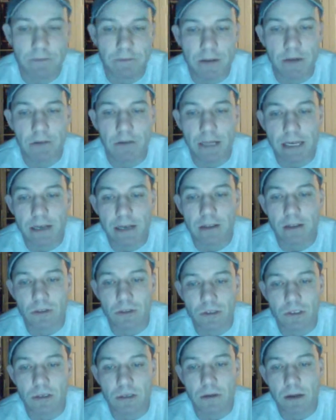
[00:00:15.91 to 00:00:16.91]
Felt like
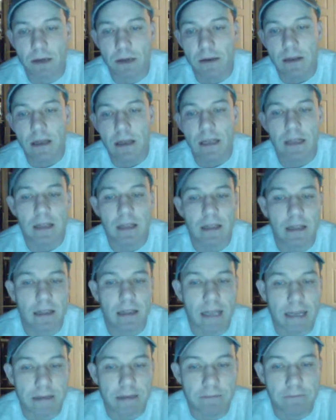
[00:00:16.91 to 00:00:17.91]
close to
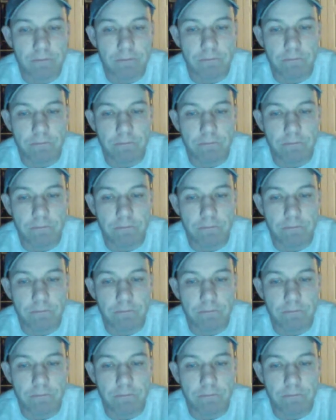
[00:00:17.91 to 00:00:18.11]
late,